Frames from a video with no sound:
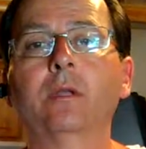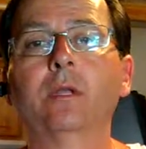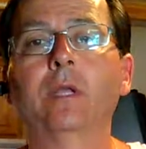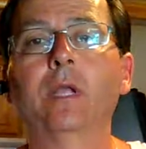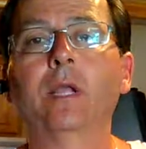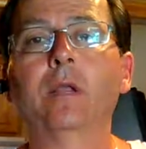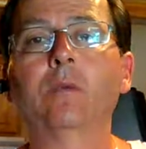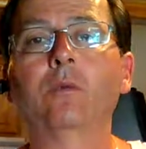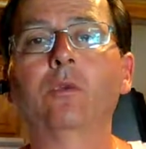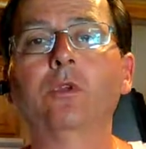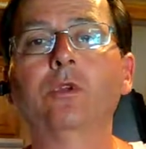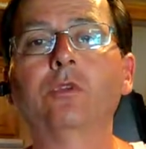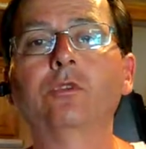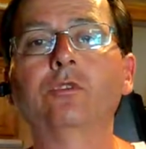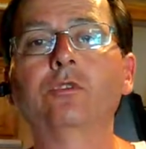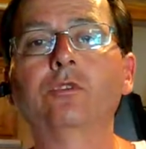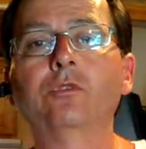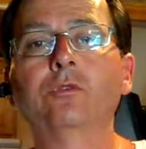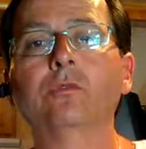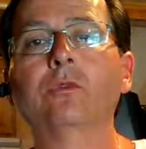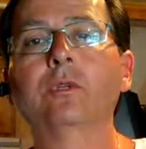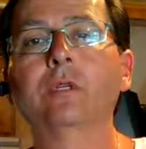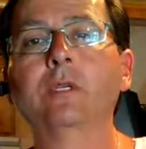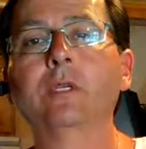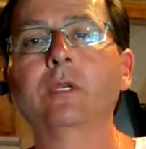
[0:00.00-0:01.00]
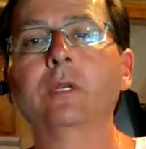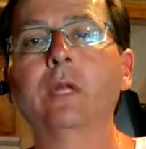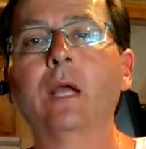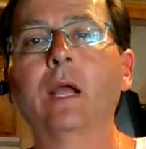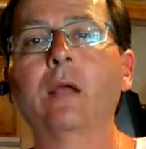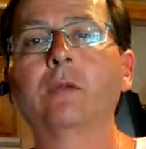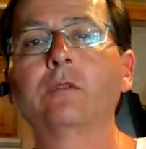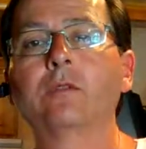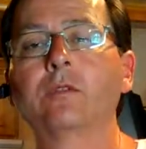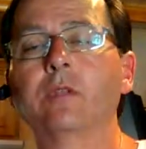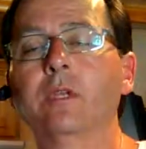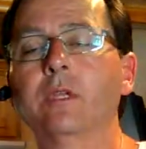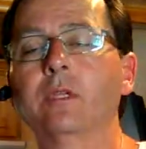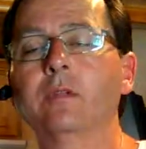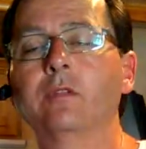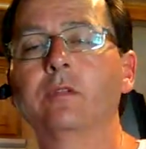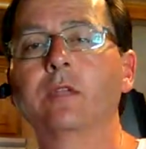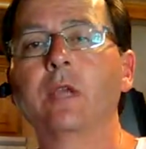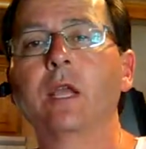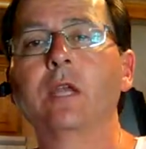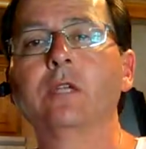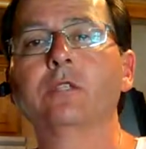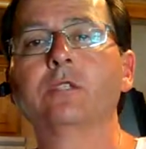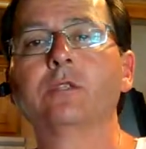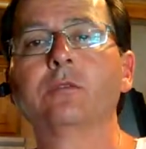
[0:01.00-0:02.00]
And when you're doing it
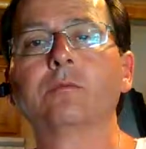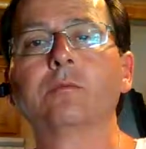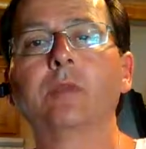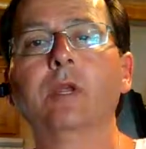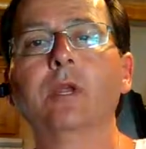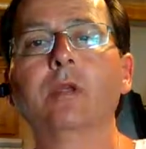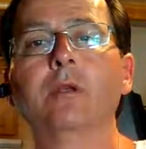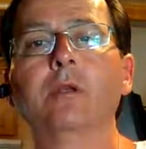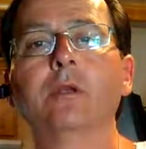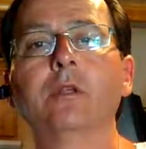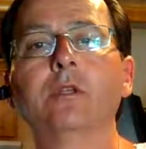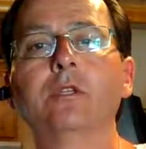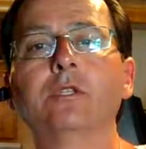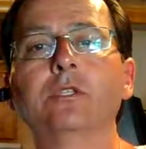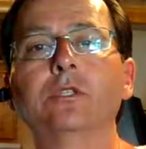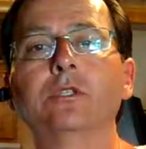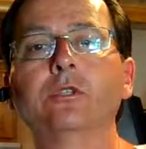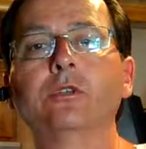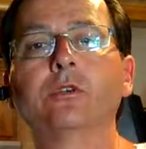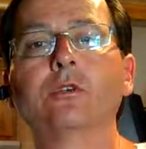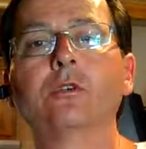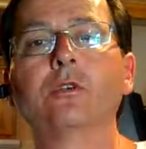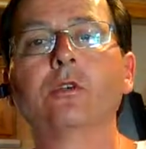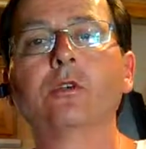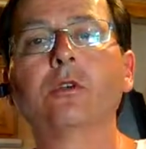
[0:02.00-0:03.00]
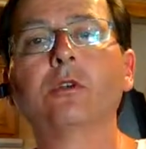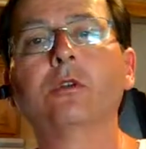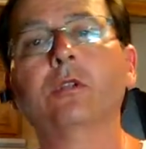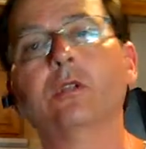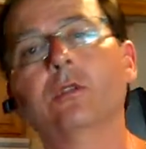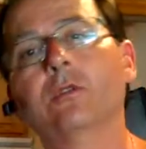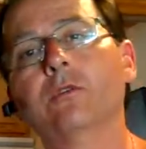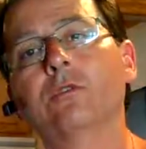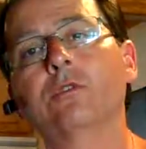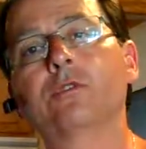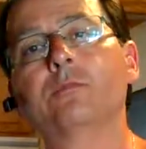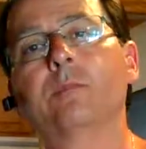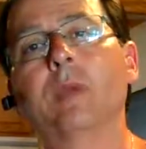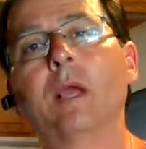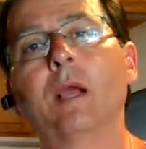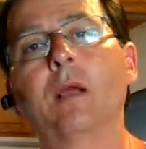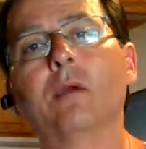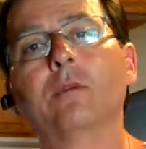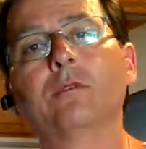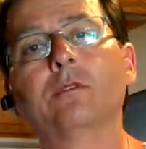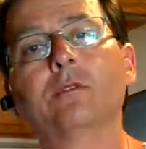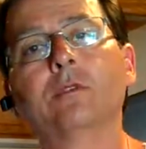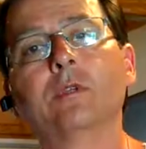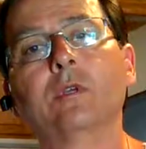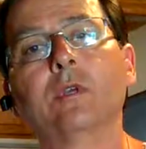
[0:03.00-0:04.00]
inside your marriage, you're hurting your
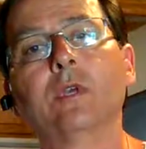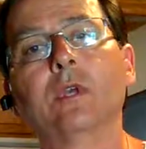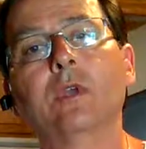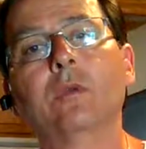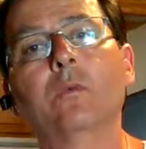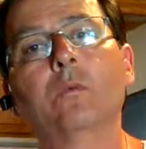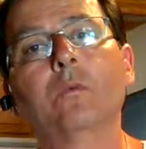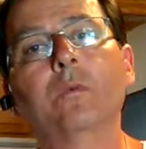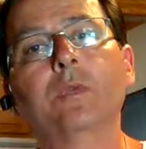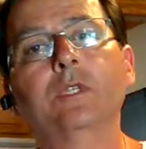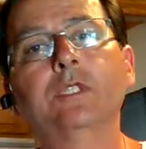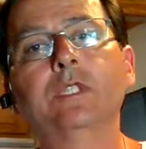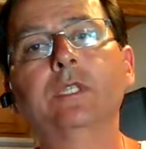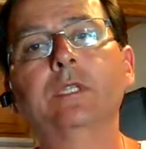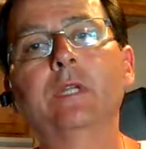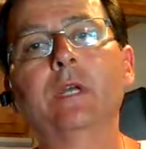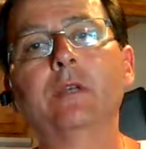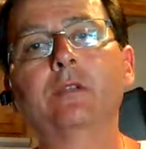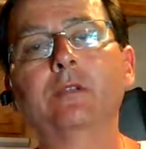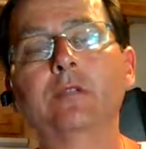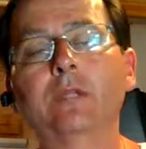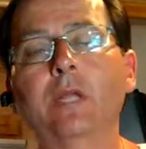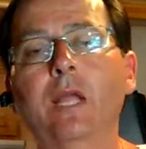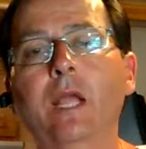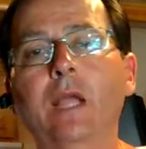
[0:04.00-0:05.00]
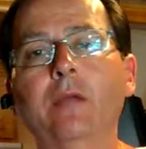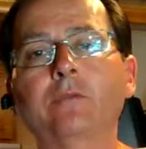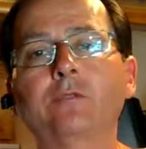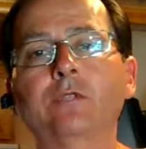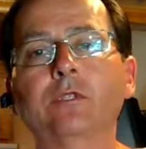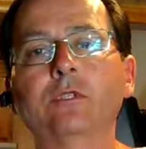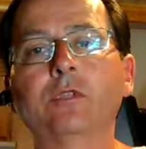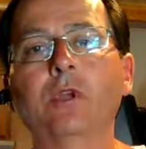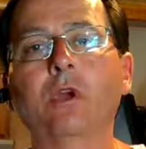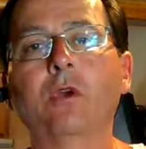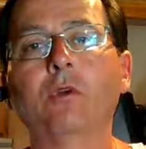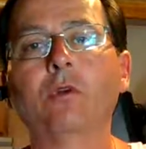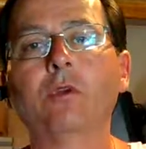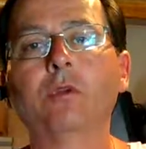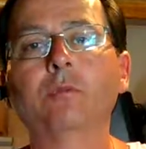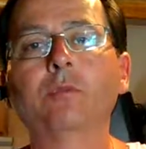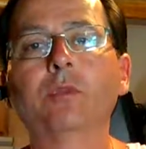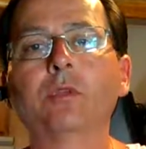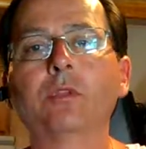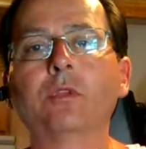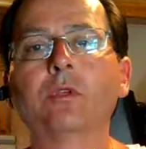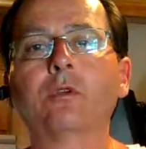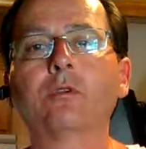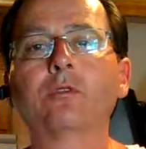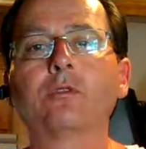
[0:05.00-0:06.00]
spouse. She doesn't have to know it,
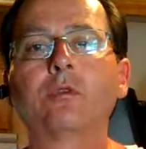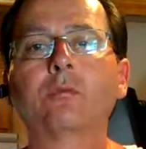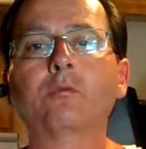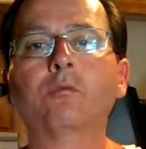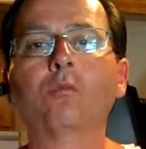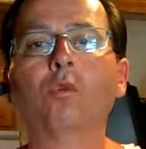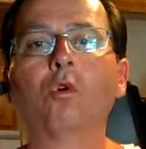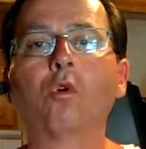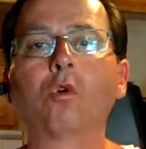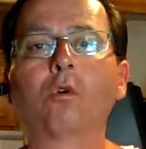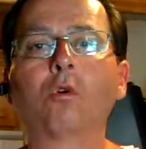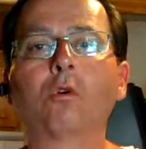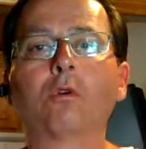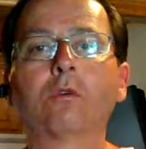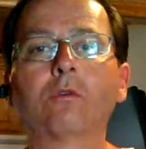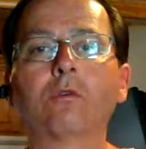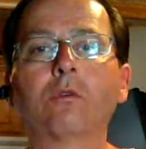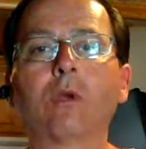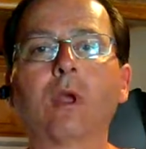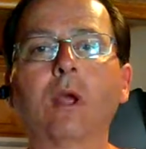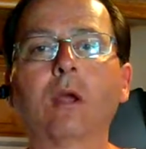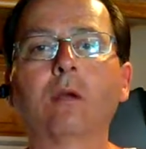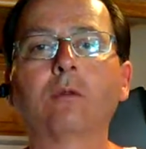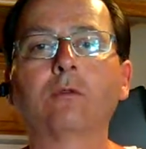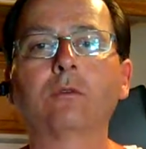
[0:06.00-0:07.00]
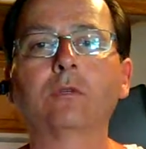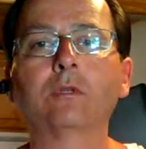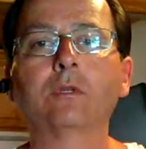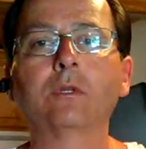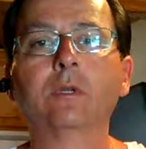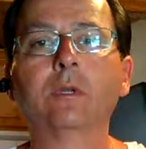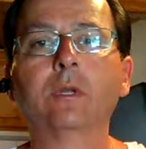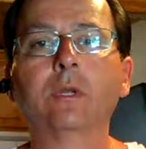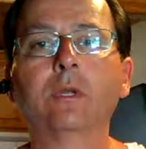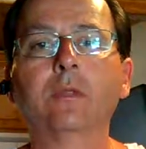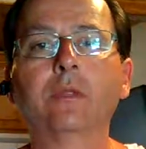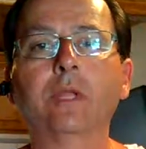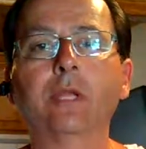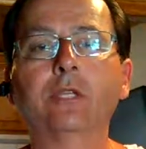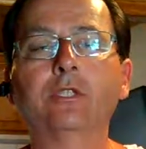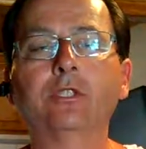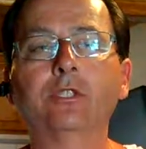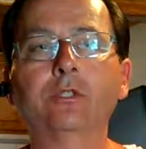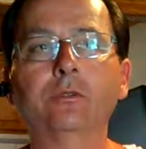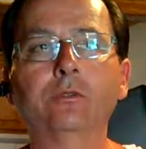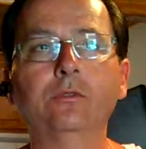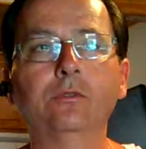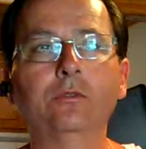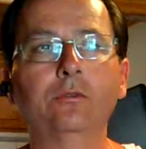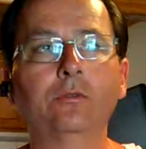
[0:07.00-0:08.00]
but there's a moral ground that you